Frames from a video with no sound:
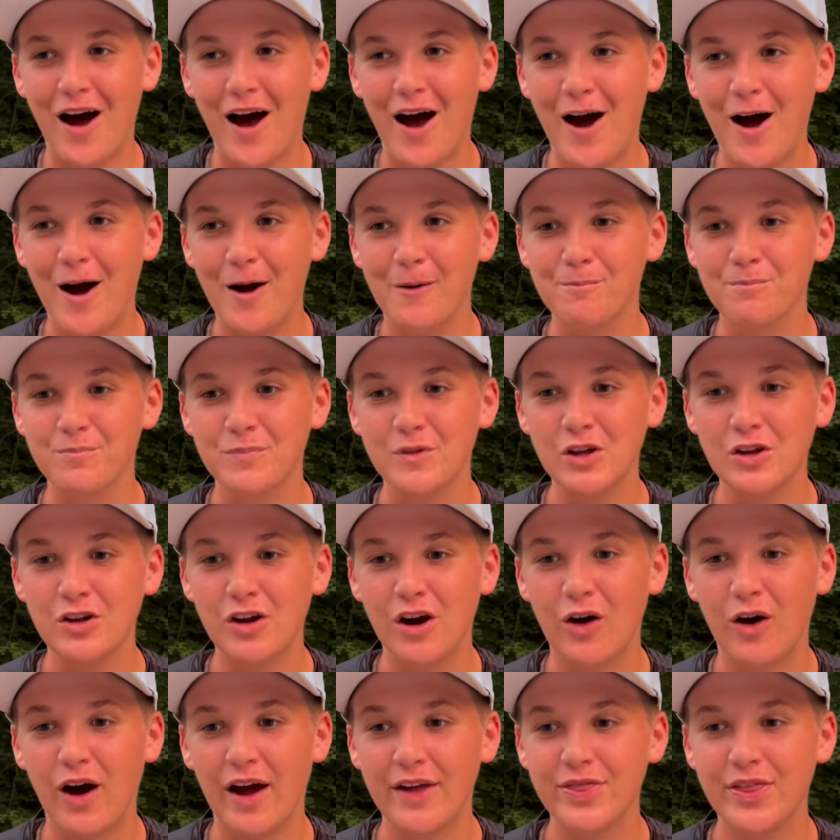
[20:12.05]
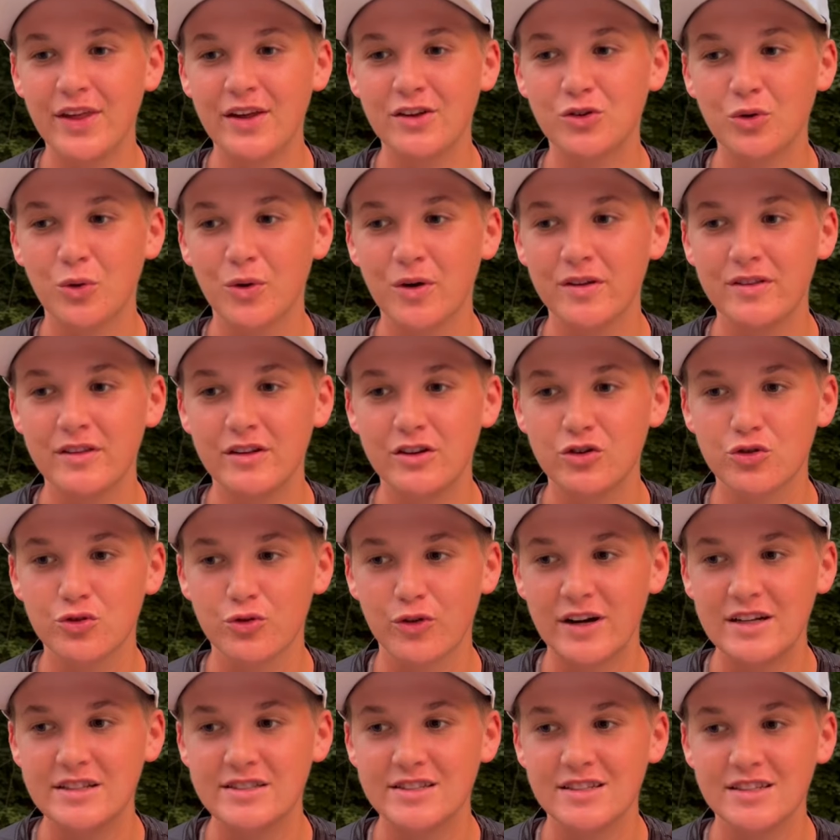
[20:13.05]
Um, you know, I think during these
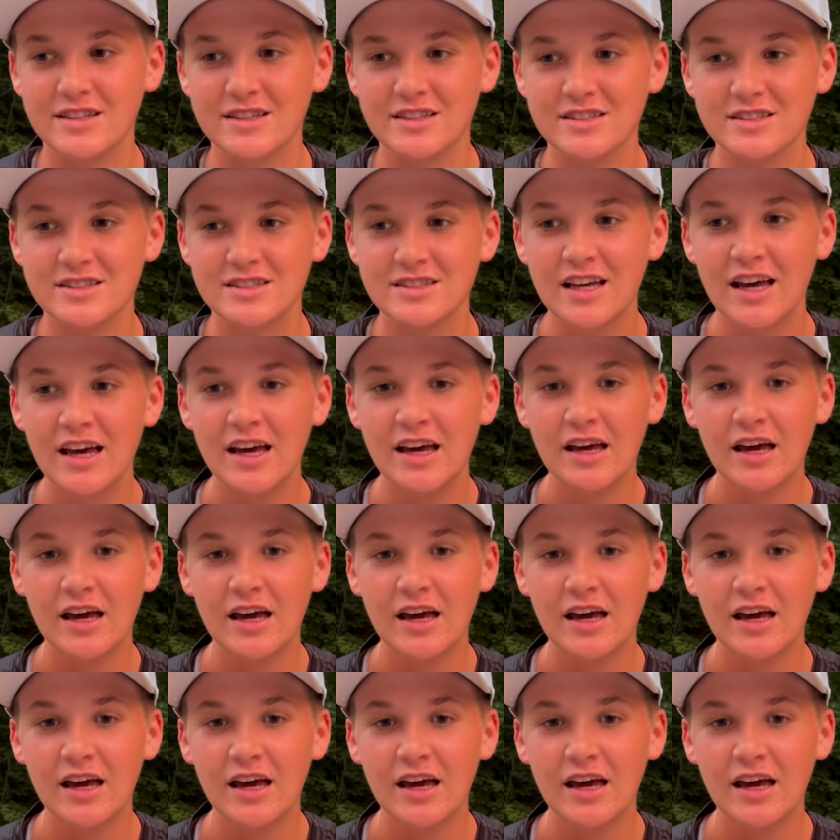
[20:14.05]
races,